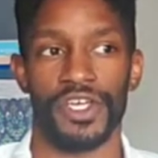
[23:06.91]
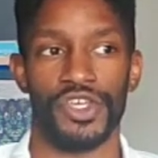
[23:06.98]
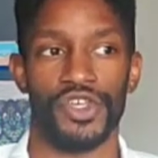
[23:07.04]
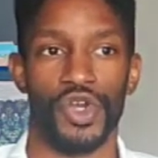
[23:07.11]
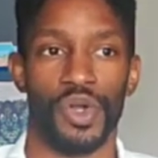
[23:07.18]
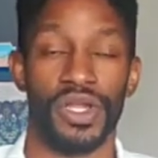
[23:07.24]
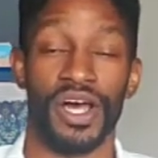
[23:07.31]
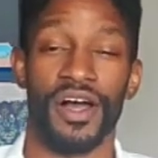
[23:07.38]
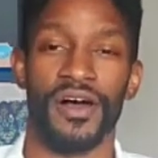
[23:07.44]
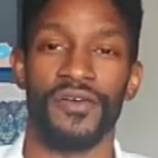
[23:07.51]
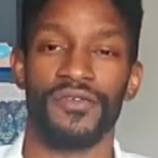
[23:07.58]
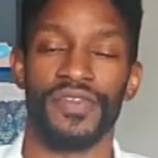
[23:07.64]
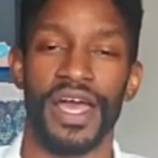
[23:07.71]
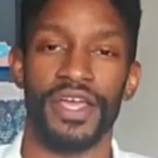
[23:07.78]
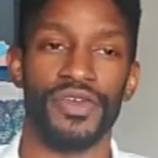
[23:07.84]
you know,
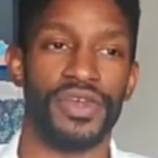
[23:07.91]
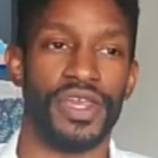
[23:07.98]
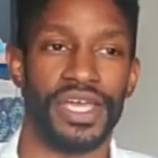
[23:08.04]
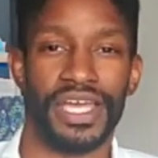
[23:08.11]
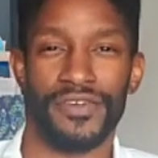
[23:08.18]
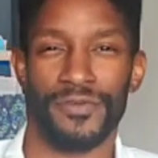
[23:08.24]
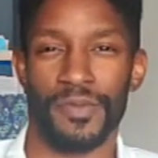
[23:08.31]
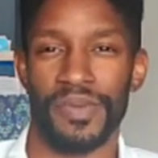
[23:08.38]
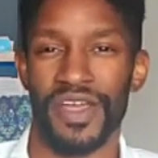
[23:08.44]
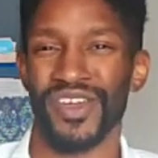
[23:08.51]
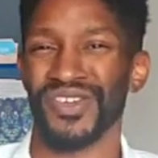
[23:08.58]
love that you didn't get from your parents.